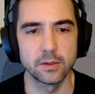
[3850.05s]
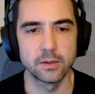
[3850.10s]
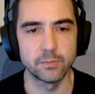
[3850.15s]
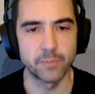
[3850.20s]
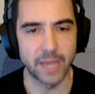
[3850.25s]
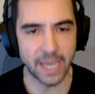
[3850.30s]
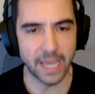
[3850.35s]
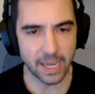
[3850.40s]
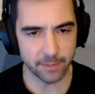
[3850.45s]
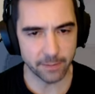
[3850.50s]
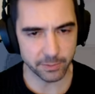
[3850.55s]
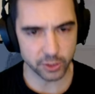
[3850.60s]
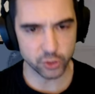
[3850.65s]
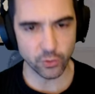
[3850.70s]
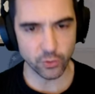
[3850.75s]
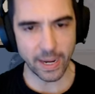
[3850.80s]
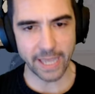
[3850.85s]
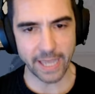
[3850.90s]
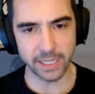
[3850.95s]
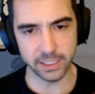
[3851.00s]
Bam, the
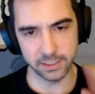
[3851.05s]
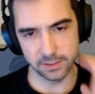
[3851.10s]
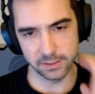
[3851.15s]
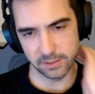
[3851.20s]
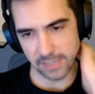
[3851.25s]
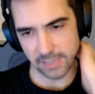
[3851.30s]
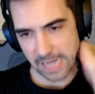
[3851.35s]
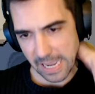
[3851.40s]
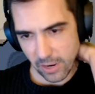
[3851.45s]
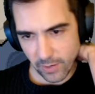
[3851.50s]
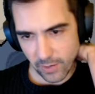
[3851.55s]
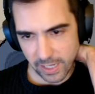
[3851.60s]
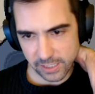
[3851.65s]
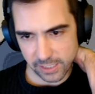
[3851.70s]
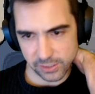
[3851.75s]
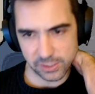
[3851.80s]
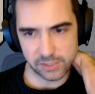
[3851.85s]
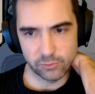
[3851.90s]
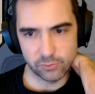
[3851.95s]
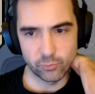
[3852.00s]
dragon now
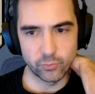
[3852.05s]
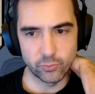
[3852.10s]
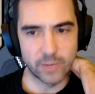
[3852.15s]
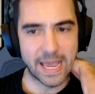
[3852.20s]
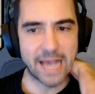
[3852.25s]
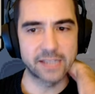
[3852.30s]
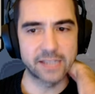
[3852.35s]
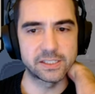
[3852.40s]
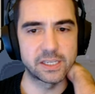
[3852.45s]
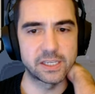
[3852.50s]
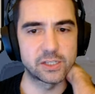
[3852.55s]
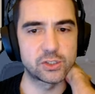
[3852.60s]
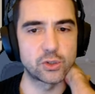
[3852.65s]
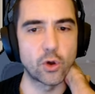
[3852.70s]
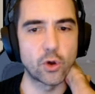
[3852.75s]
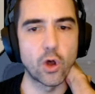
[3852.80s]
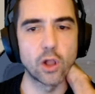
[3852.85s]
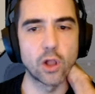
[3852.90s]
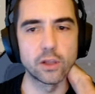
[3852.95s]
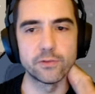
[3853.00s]
has access to
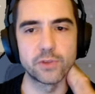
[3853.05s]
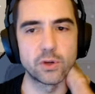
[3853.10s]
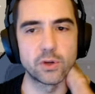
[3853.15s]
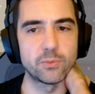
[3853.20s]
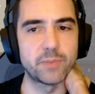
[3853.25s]
all of their